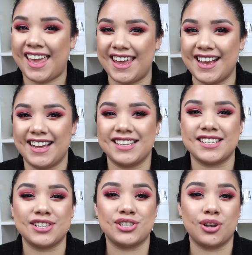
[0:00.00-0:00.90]
Hey
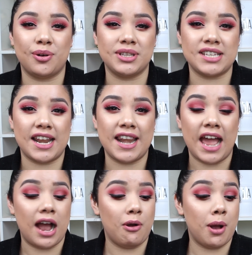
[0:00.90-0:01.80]
guys, so it's
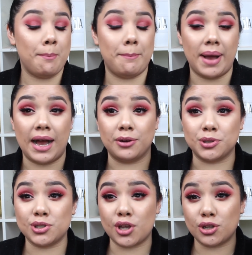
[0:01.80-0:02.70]
now about